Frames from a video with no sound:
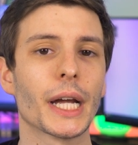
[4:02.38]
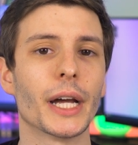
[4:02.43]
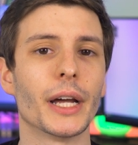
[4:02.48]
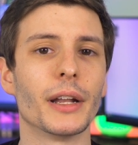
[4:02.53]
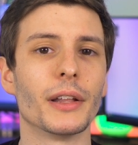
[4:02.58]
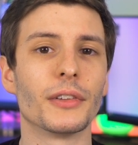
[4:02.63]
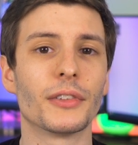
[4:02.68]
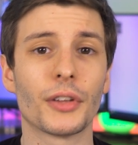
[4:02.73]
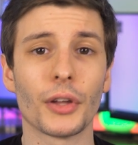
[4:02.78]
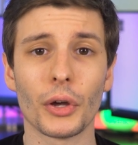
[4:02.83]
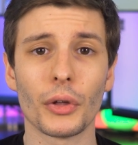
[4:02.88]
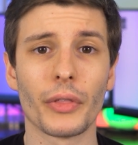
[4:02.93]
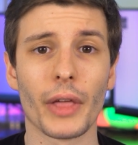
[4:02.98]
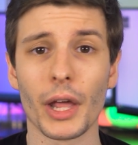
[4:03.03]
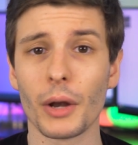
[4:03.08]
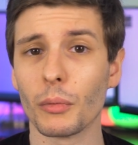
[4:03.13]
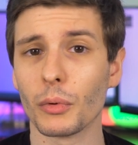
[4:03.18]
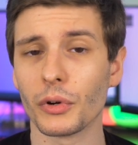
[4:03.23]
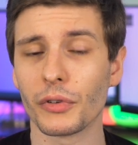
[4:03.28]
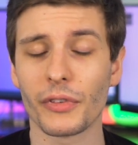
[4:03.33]
And until
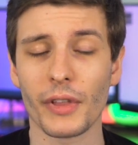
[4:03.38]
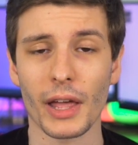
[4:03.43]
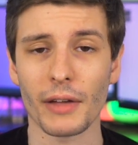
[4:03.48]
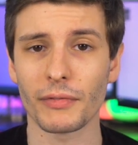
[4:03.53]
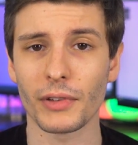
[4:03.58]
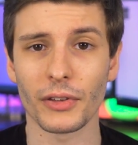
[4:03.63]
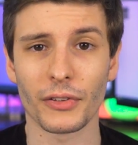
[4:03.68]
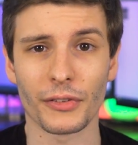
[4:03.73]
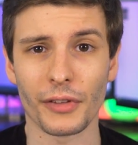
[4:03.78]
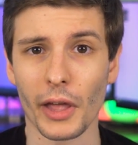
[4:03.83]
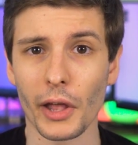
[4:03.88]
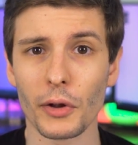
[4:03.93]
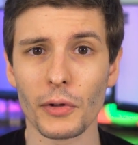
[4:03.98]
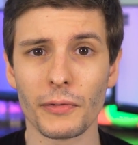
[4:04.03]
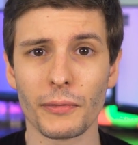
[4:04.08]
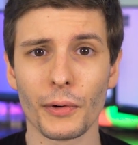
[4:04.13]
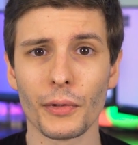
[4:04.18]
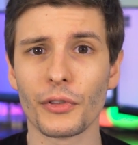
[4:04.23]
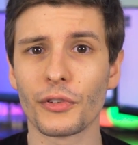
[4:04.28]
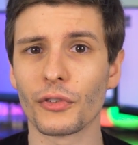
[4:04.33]
then, we'll just have to settle
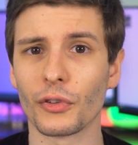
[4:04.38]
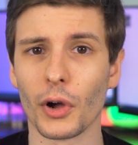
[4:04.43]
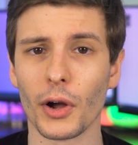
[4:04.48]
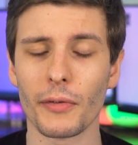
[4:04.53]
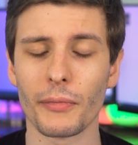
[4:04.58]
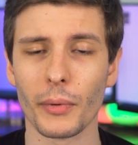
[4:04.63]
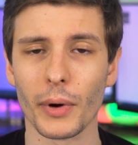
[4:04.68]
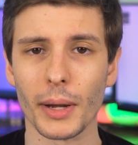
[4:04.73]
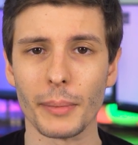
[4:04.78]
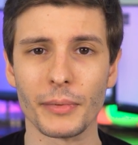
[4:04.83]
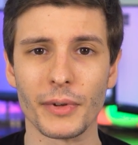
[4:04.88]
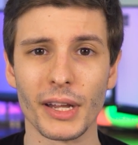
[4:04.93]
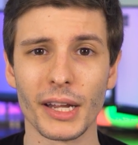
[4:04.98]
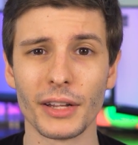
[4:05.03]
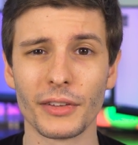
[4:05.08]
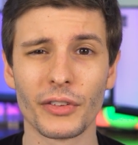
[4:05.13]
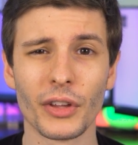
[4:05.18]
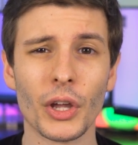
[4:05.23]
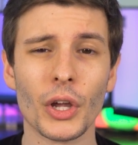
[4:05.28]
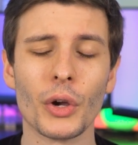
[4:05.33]
for the software
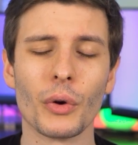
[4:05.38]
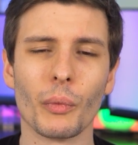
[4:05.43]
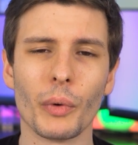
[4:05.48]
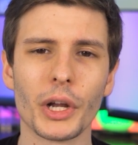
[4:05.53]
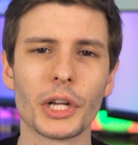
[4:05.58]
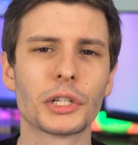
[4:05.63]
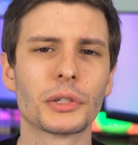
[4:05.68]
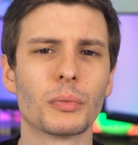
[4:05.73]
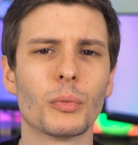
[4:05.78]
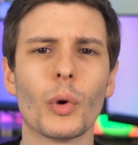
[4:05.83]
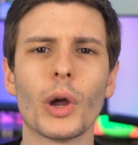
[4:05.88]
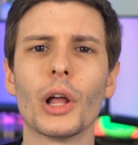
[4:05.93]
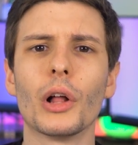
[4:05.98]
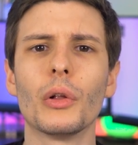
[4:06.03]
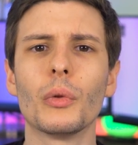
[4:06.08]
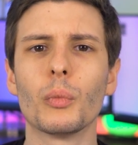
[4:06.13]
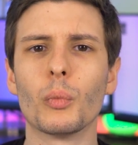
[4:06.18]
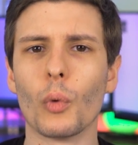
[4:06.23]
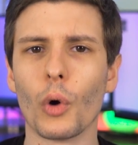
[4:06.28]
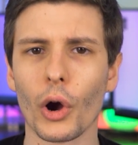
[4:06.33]
updates, which
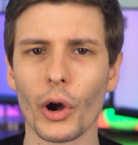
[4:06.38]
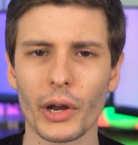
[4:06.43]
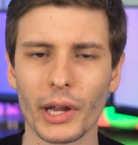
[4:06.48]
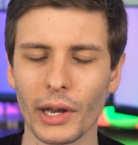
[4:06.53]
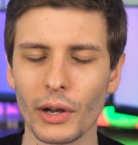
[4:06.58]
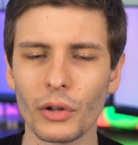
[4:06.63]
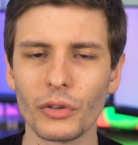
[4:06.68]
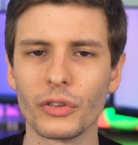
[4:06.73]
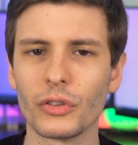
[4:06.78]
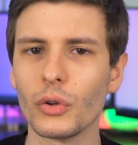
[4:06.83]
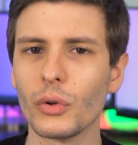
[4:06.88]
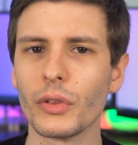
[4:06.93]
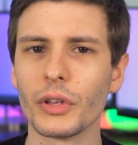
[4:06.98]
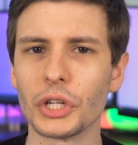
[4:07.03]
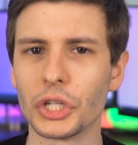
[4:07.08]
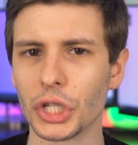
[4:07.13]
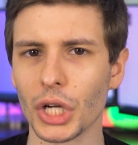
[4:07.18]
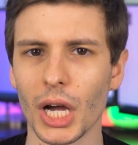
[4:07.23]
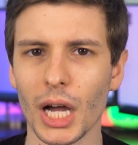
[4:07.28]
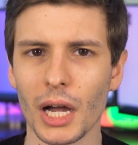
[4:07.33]
will work. It'll do the
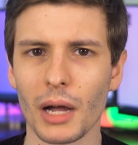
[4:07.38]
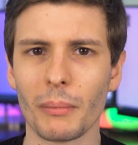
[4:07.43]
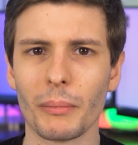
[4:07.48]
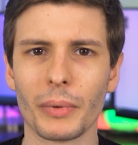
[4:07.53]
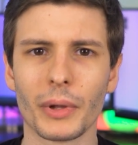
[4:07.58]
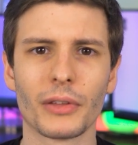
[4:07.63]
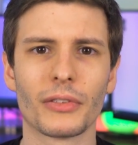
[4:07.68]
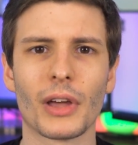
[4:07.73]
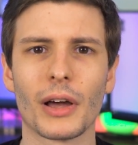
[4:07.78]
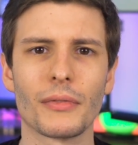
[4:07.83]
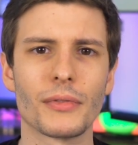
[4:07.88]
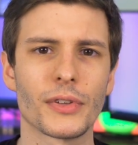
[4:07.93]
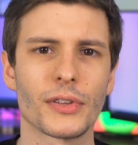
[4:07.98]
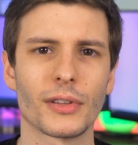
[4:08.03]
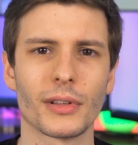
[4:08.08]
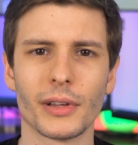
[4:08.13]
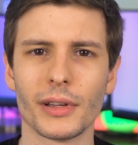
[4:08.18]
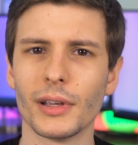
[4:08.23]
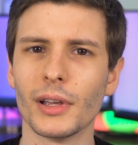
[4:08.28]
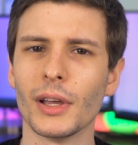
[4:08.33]
job, because
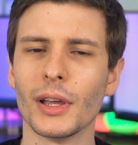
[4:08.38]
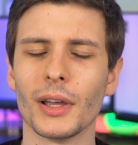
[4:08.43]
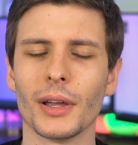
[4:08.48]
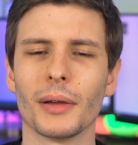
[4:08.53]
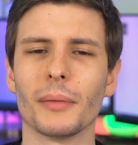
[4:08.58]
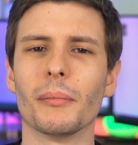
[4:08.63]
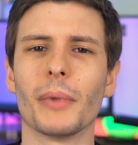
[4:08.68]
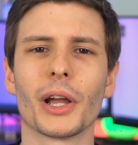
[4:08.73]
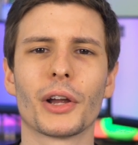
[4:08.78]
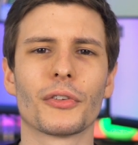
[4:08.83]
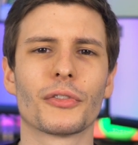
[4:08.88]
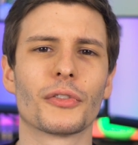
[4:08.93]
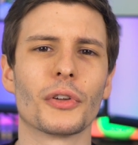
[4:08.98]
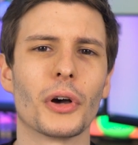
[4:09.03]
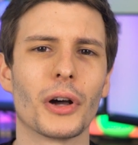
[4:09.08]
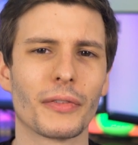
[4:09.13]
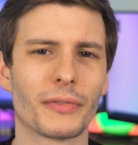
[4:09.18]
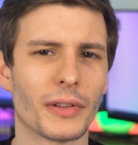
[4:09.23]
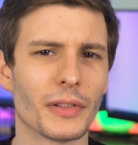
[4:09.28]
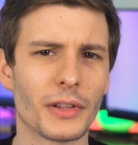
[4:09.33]
obviously
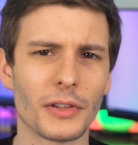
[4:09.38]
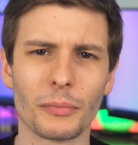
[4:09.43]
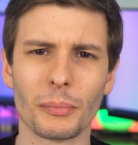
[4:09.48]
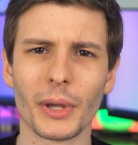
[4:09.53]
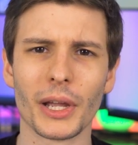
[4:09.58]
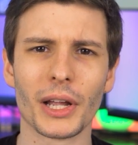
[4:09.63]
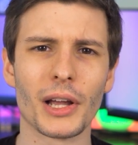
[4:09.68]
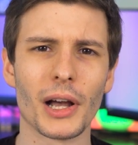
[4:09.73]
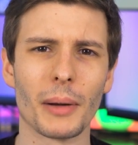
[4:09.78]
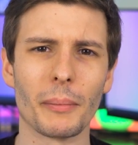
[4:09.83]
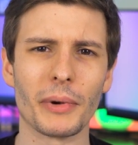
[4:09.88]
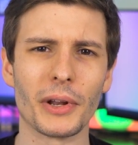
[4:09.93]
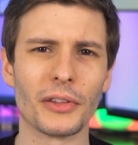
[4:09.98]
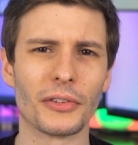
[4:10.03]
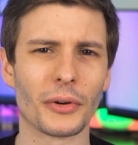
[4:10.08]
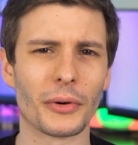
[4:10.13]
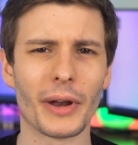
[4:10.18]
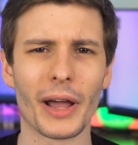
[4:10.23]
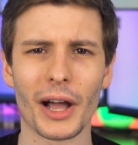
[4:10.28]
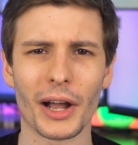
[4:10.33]
Microsoft and these big companies
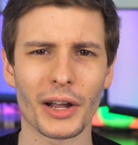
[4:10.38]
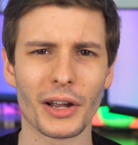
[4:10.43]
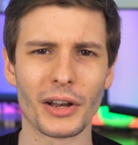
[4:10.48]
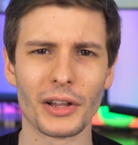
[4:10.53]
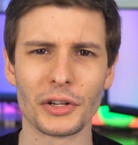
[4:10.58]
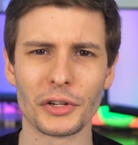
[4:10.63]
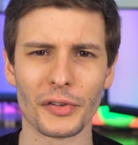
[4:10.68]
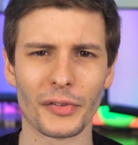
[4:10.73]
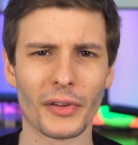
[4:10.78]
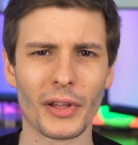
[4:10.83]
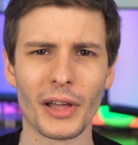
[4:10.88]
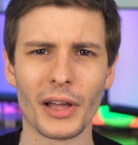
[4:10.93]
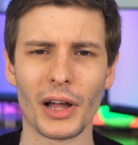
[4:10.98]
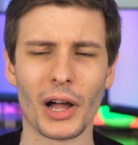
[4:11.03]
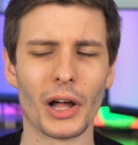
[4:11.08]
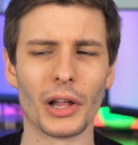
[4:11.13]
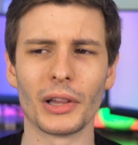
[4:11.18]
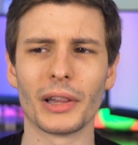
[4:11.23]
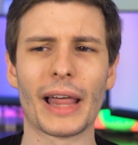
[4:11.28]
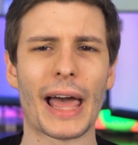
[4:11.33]
are not going to just
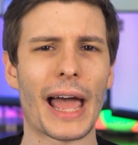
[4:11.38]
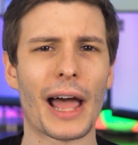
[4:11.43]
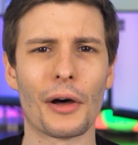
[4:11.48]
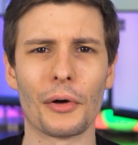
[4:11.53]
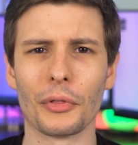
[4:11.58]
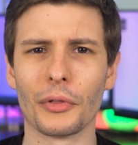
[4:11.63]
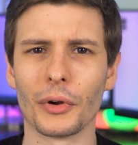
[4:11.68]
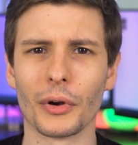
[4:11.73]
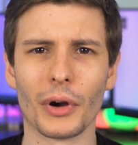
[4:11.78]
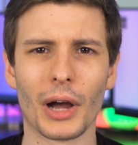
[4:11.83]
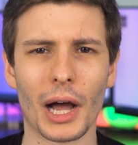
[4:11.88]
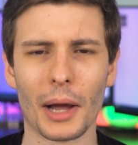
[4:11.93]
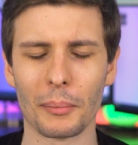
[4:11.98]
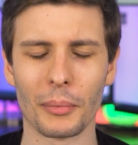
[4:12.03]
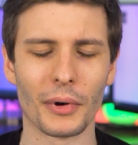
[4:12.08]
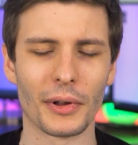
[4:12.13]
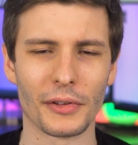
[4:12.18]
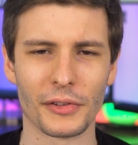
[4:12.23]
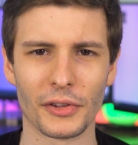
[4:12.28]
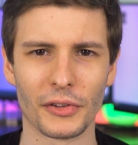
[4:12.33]
allow their
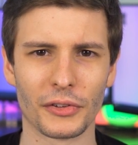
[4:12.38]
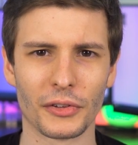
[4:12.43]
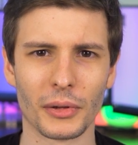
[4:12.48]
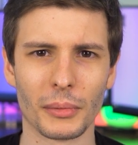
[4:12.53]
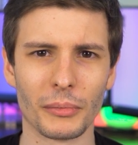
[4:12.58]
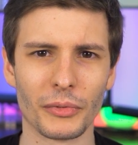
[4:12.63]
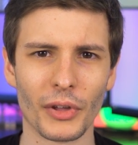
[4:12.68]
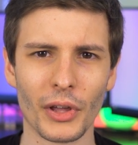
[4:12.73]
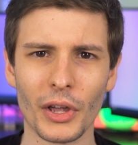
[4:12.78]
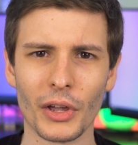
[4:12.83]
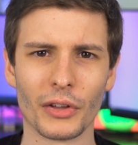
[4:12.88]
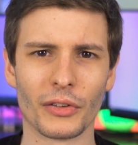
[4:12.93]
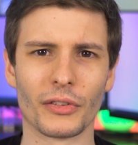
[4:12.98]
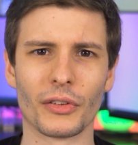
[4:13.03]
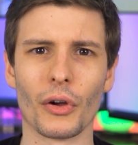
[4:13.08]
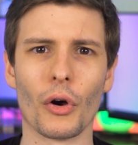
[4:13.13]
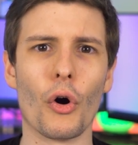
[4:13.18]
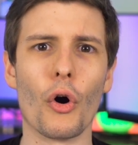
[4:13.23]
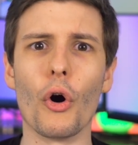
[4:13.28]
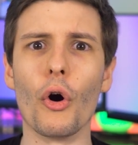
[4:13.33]
operating systems
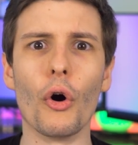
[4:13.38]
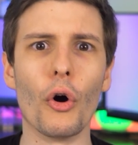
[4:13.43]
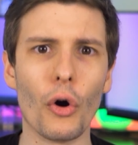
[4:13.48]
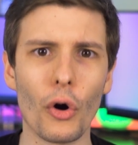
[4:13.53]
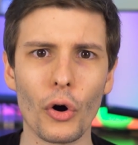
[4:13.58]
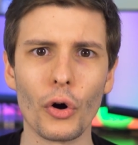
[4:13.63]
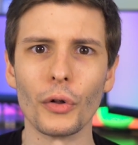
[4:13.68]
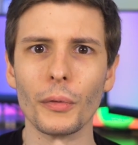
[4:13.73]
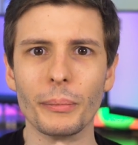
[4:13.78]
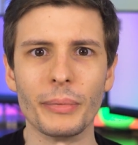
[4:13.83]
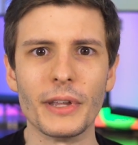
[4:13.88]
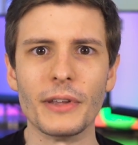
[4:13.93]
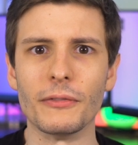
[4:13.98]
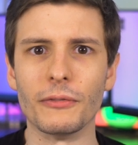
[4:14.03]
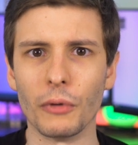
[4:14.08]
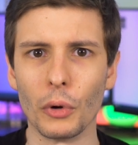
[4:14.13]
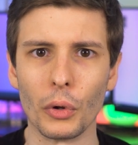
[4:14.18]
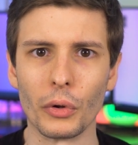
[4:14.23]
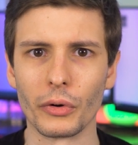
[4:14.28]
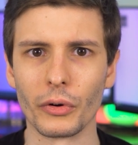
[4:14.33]
to all be
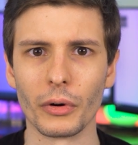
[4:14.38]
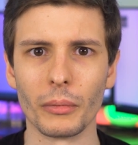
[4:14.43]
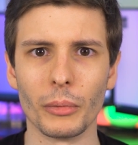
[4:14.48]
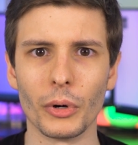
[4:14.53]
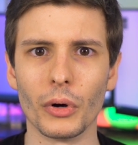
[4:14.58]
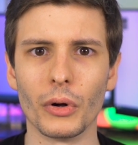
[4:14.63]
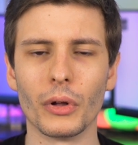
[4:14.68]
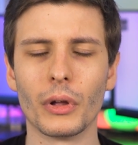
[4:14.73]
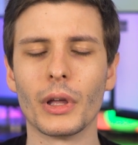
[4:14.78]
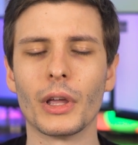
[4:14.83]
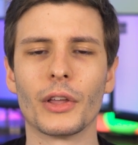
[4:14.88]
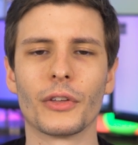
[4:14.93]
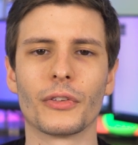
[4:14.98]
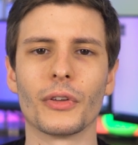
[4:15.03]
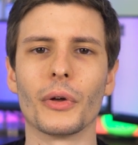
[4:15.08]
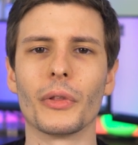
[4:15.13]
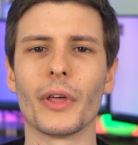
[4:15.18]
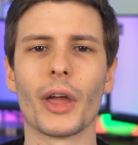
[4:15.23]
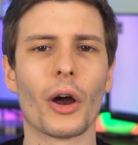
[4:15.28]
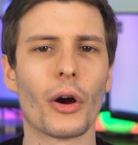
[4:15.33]
vulnerable.
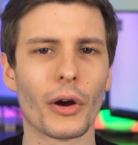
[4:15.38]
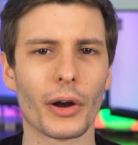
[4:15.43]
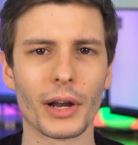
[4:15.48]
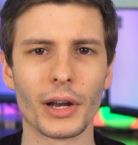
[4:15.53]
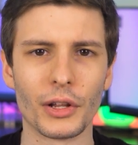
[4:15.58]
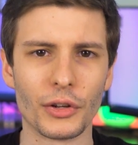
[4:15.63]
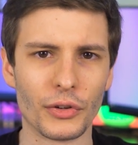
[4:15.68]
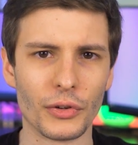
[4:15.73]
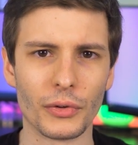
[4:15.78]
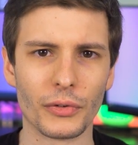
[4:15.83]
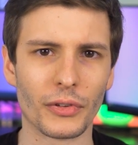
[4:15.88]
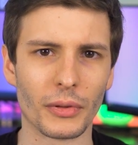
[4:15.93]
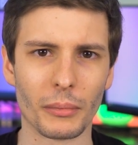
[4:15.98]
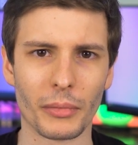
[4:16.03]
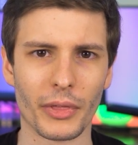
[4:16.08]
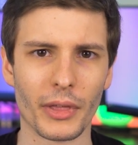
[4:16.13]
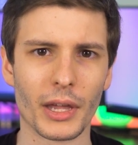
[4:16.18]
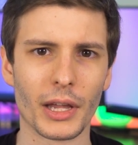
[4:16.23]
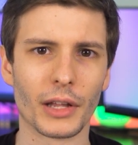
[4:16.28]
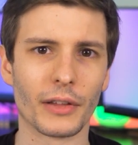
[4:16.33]
So they are going to do some
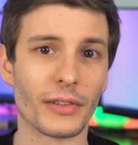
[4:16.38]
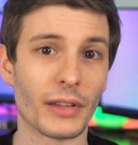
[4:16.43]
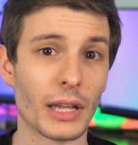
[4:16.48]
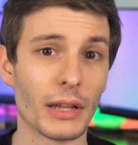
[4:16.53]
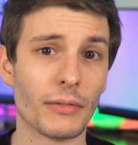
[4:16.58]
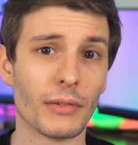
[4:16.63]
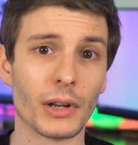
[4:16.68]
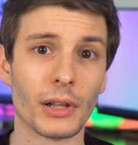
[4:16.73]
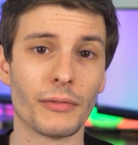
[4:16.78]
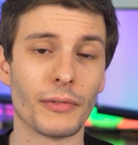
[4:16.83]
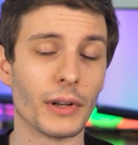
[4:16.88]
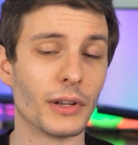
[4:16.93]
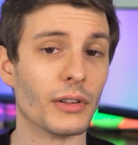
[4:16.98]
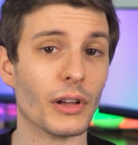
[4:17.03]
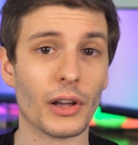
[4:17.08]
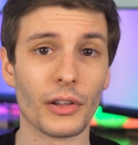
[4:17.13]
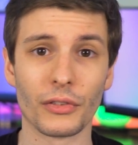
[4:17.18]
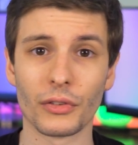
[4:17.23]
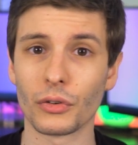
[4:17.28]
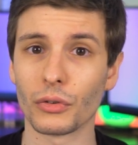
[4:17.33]
things, even if it
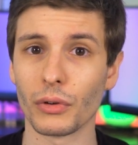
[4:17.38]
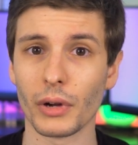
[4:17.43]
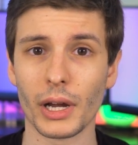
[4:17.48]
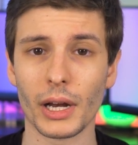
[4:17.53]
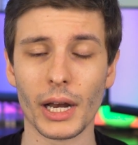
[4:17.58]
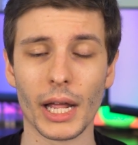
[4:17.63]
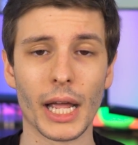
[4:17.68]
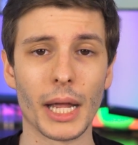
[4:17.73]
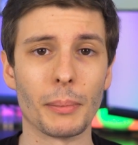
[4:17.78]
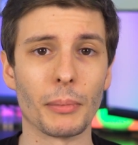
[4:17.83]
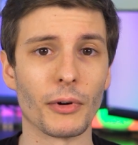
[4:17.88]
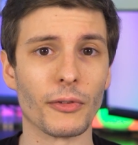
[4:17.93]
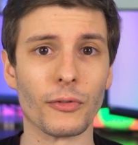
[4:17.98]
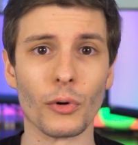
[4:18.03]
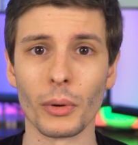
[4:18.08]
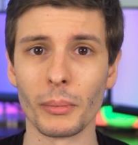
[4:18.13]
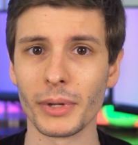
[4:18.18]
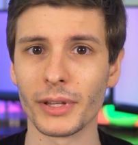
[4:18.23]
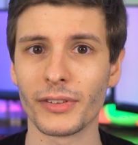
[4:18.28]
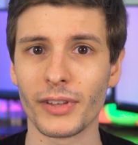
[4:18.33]
does create a
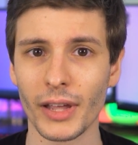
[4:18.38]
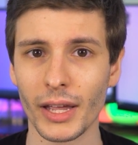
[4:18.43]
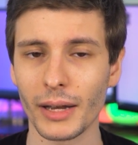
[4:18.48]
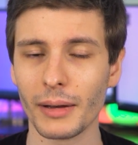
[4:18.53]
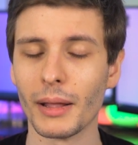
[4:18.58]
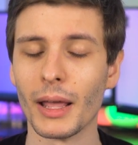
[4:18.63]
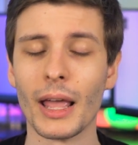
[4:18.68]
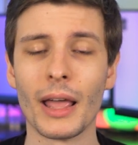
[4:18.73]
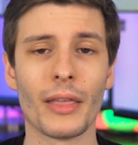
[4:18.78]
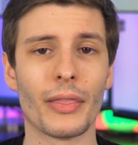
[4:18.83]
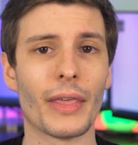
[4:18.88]
performance hit.